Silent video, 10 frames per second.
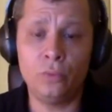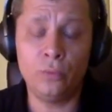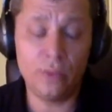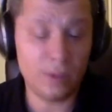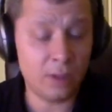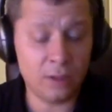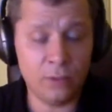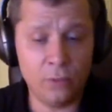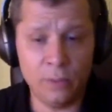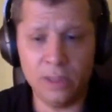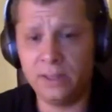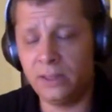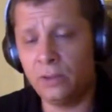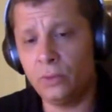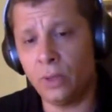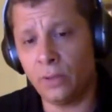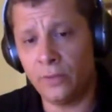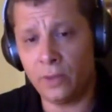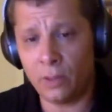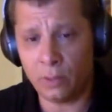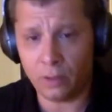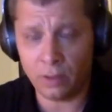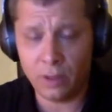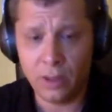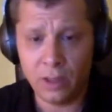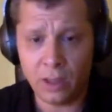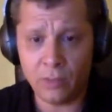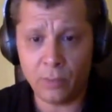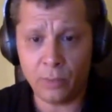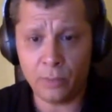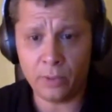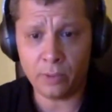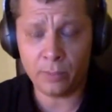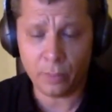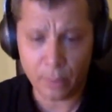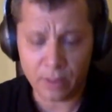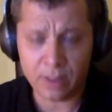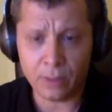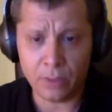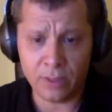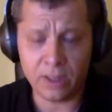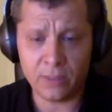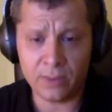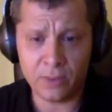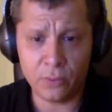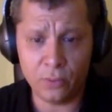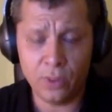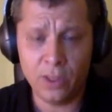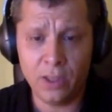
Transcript: with a lot of humility, to offer our proposal when it comes to